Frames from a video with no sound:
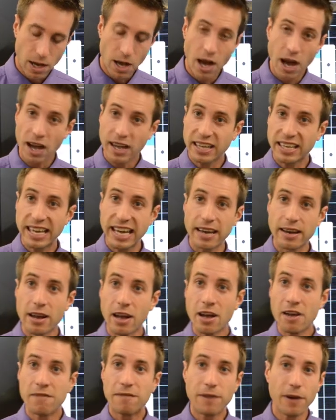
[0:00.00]
Again,
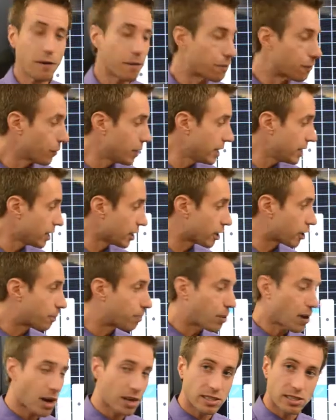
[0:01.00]
feel free to
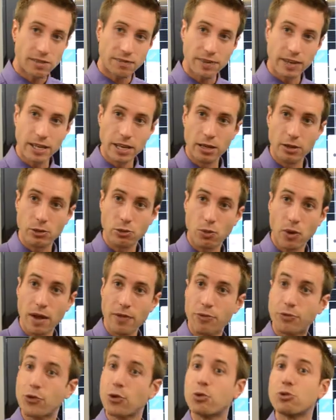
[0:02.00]
pause the videos, run
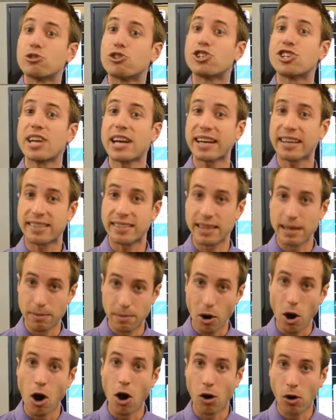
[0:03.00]
through, check them
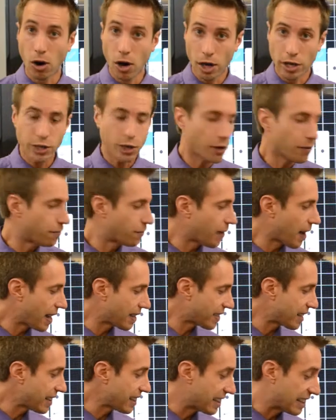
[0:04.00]
all. You'll find
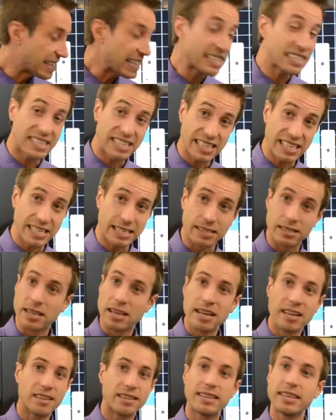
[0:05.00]
that this is
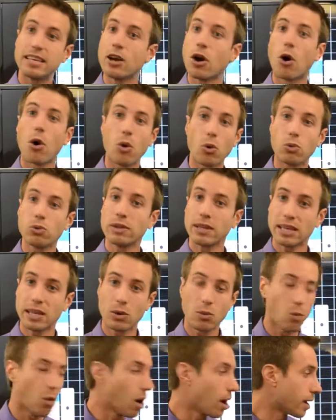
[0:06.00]
the only
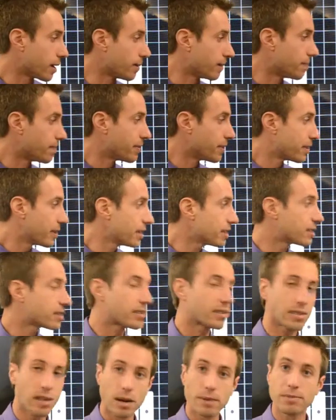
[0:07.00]
one that
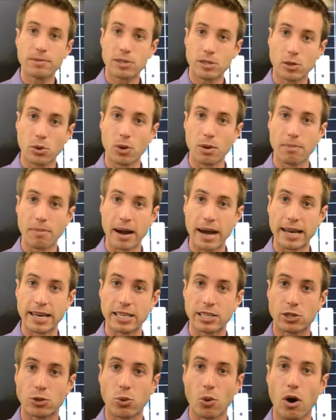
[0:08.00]
sums to a minus
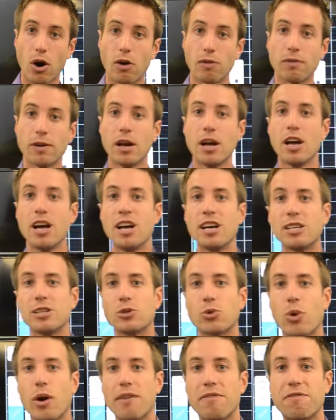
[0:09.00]
12. So
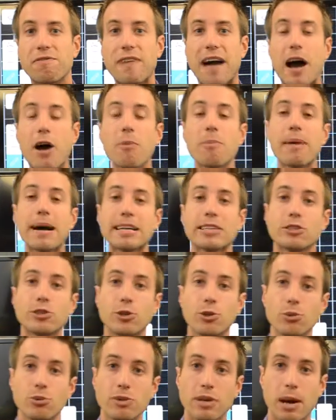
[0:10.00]
I found my two
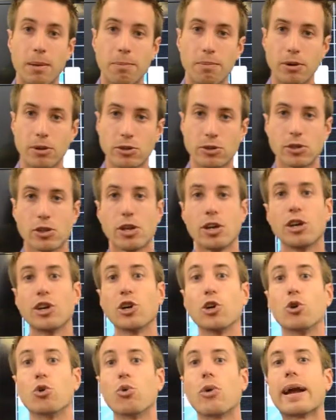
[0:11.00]
numbers.
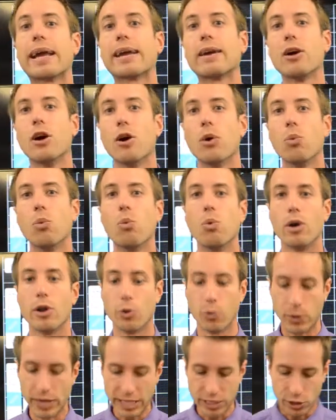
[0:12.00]
Great. What do
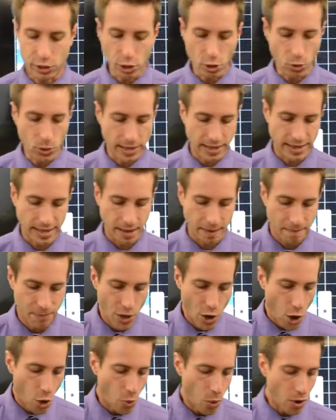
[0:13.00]
we do with it?
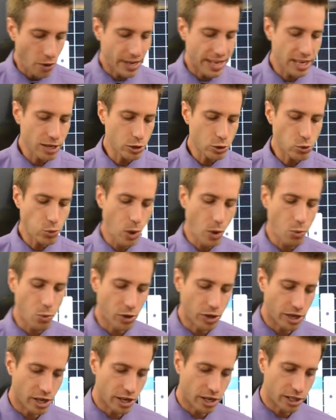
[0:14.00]
Well, here's what we're
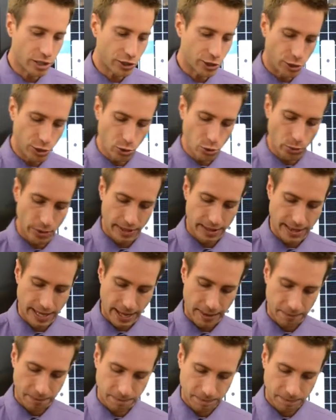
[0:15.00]
going to do with it.